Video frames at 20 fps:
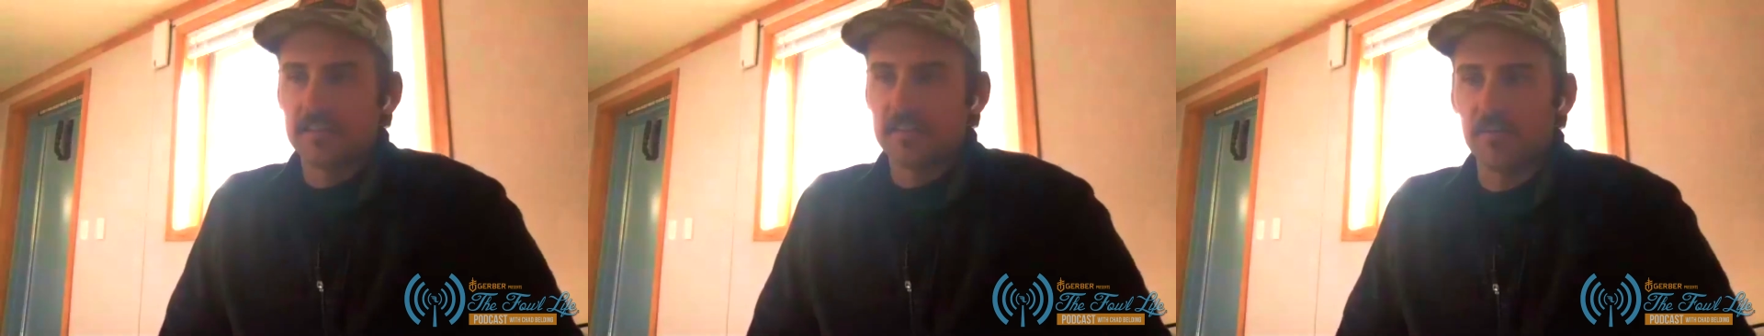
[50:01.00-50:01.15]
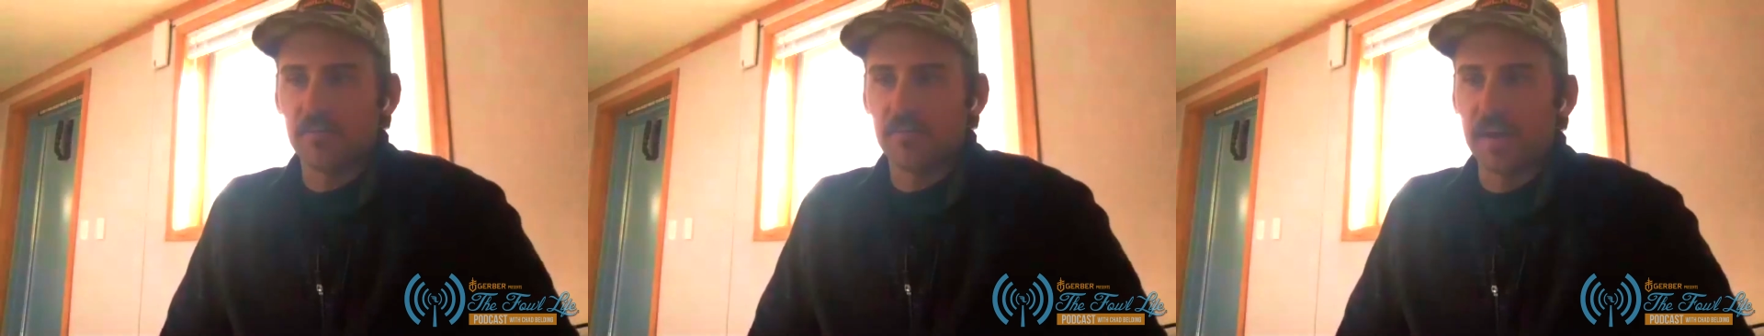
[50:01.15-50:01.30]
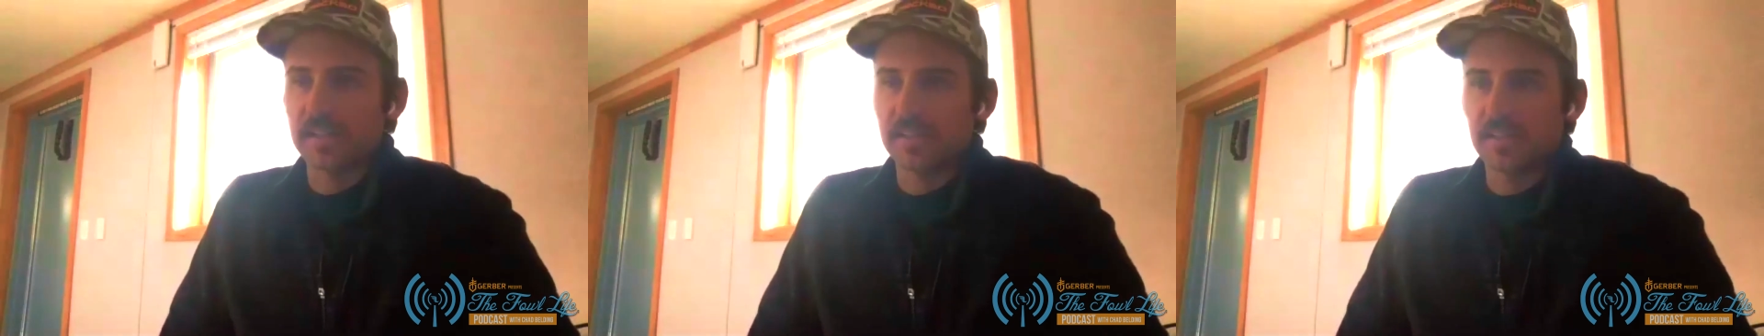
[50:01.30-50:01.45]

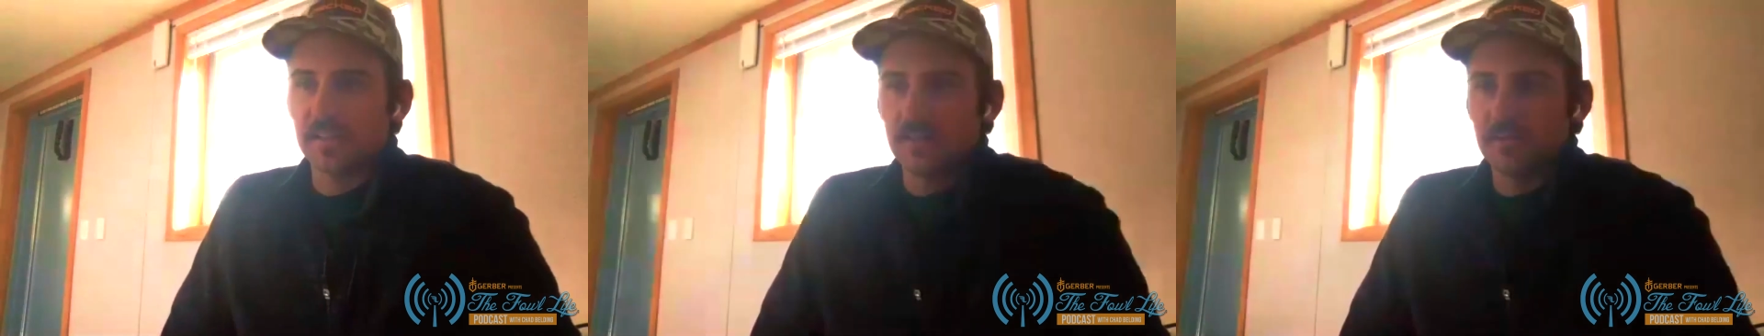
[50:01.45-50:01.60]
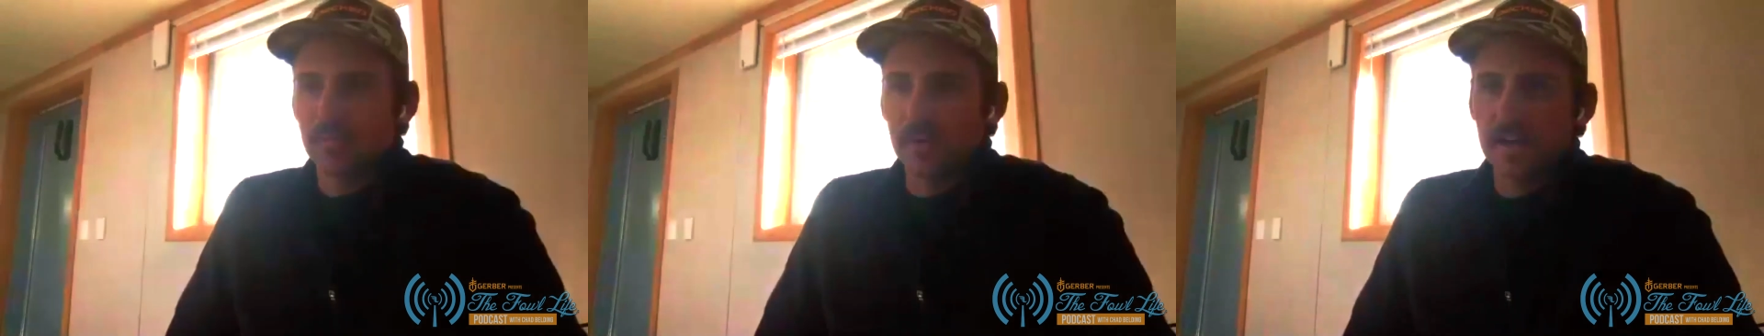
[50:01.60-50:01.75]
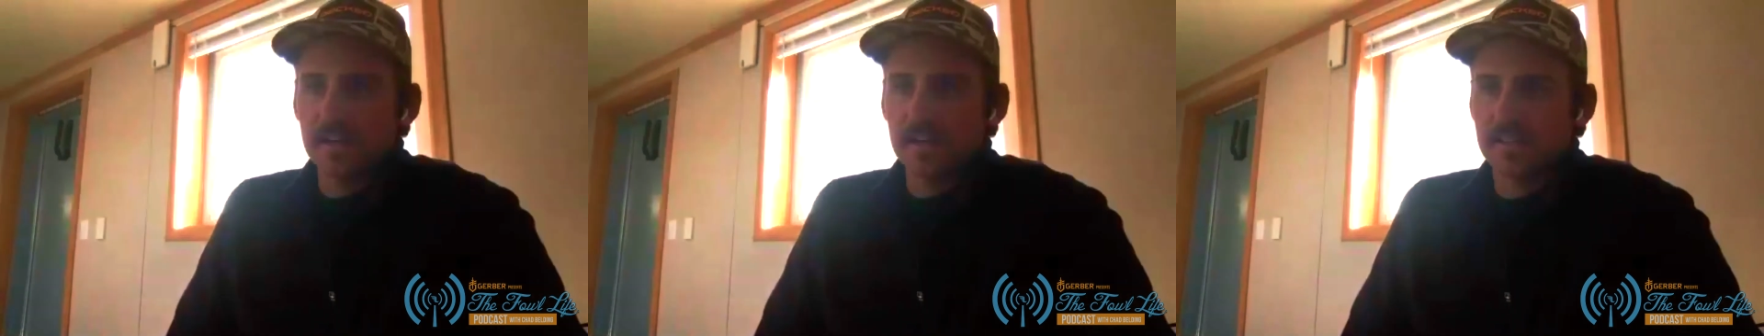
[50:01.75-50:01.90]
the best of
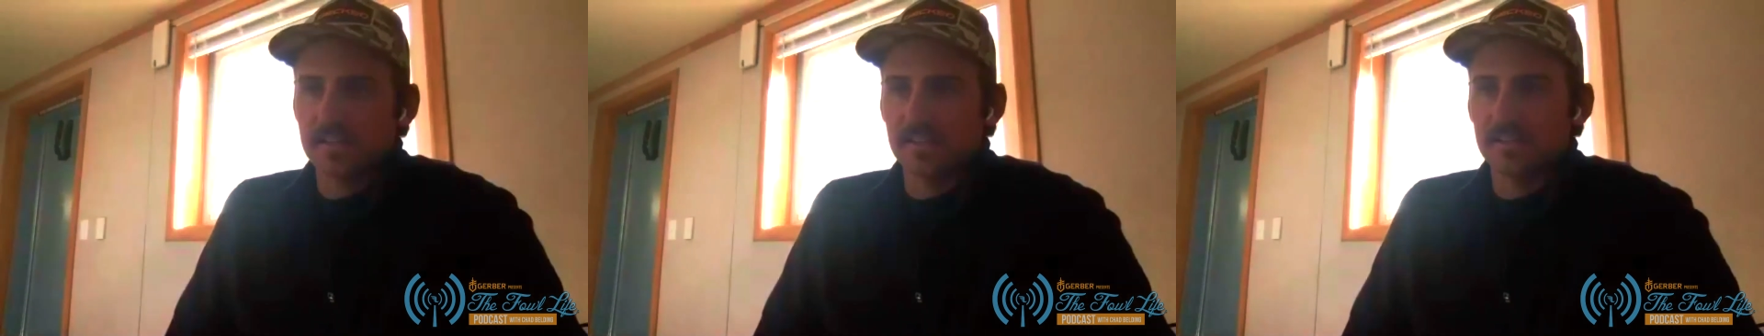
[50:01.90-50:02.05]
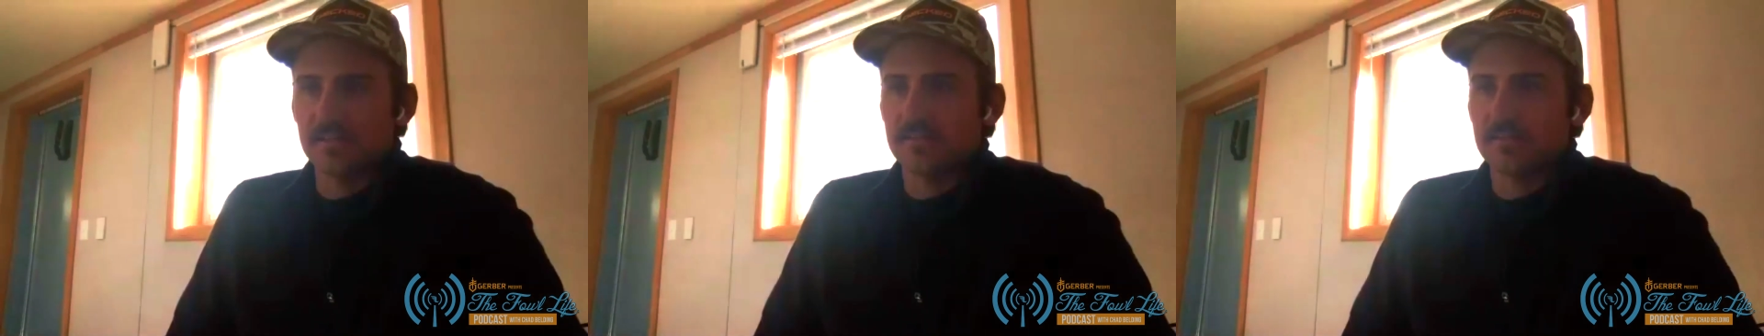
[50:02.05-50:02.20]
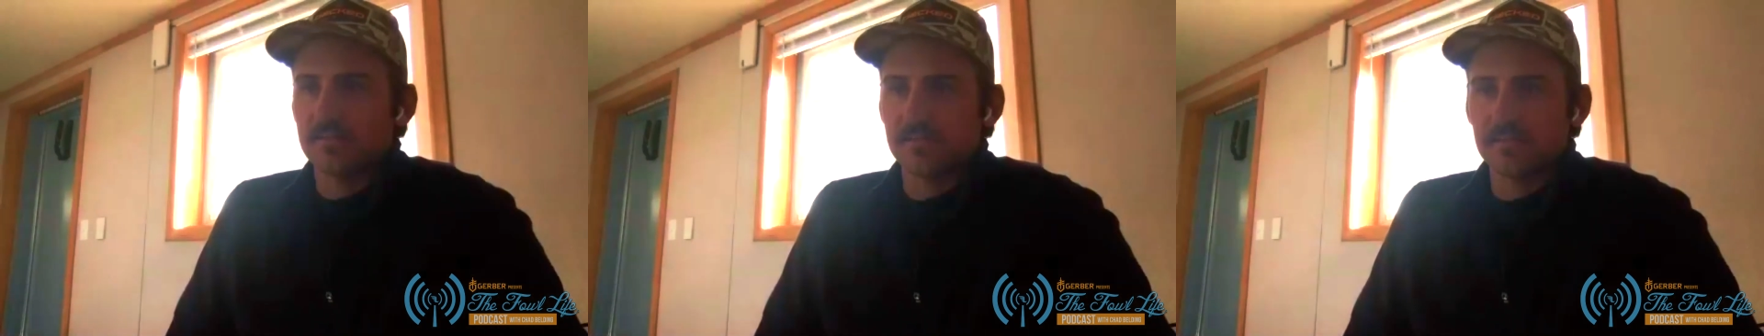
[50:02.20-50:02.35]
the best
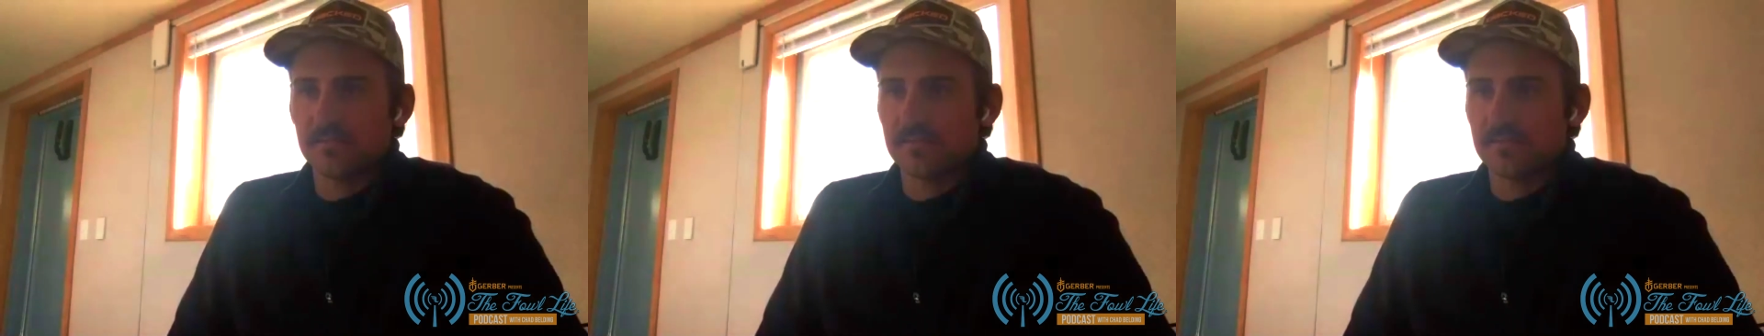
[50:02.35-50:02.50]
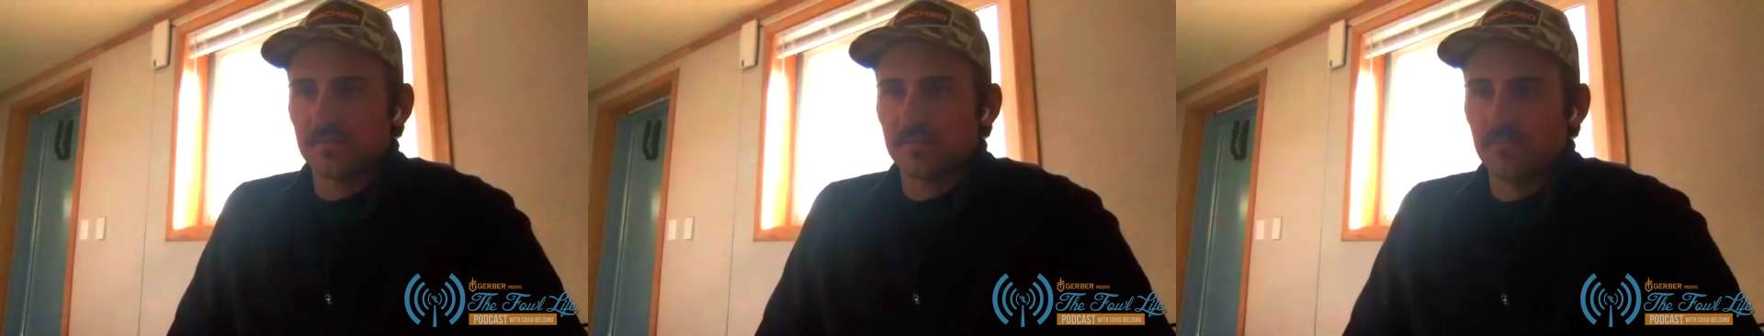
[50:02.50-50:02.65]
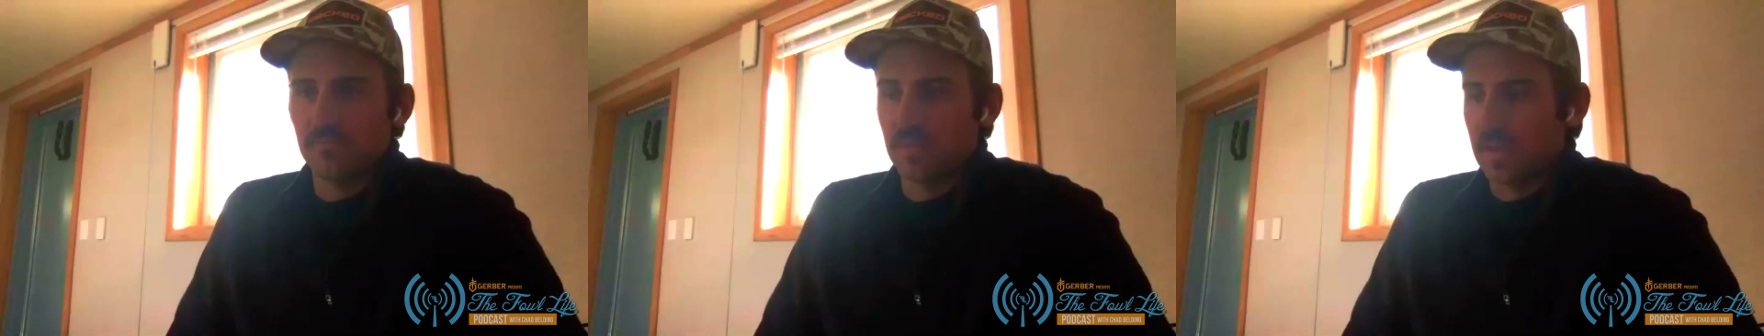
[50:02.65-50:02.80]
can
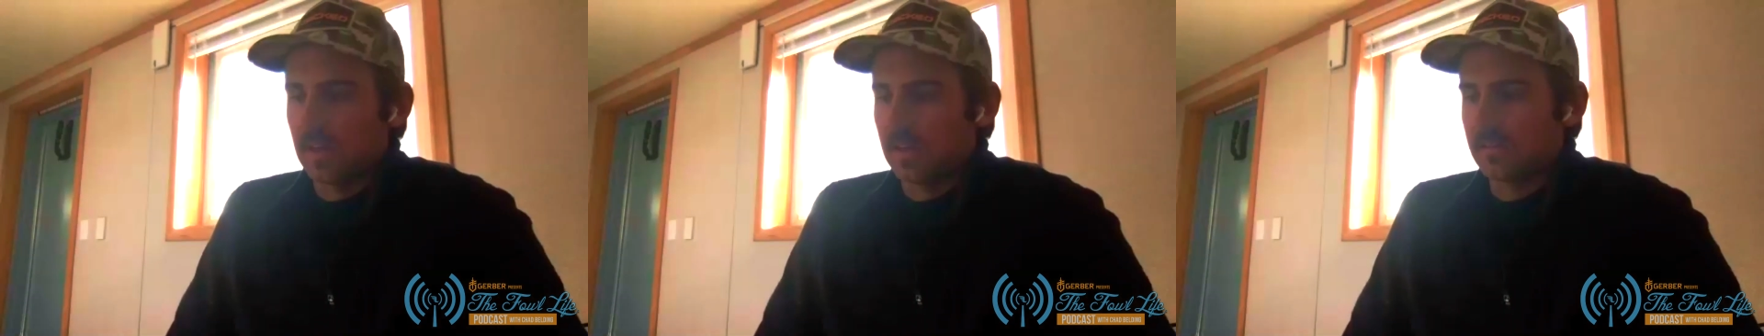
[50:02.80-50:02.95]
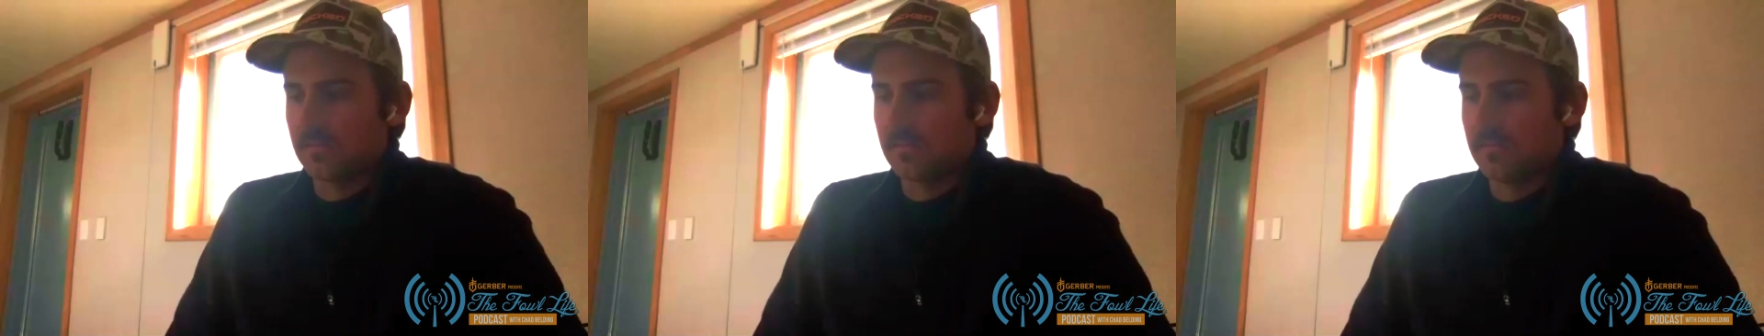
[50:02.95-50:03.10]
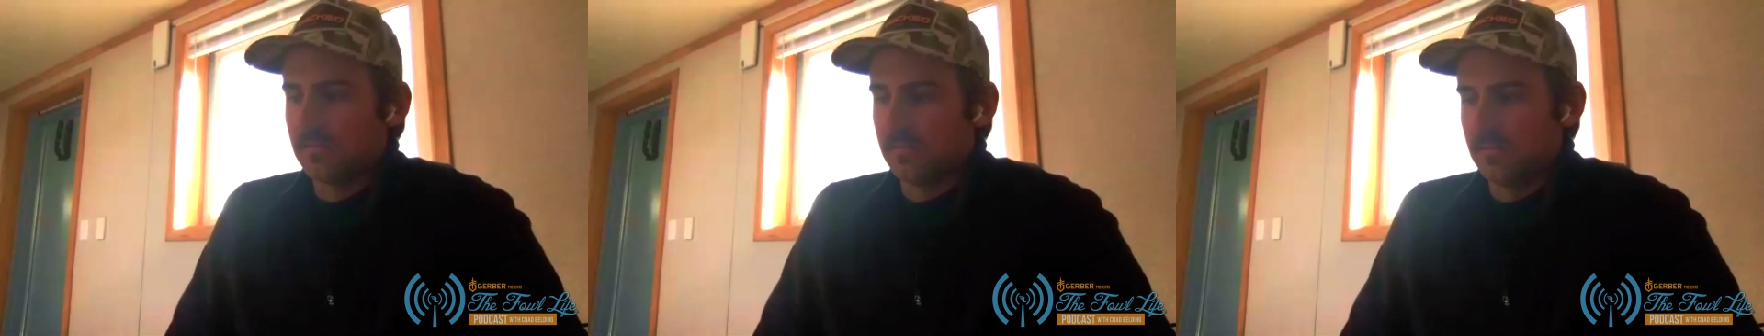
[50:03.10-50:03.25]

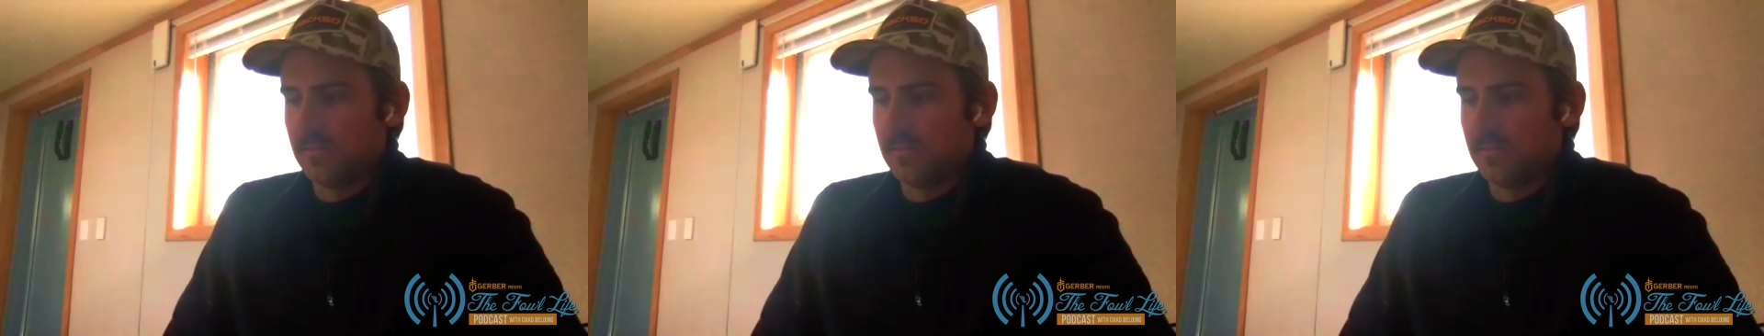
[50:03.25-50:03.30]
be,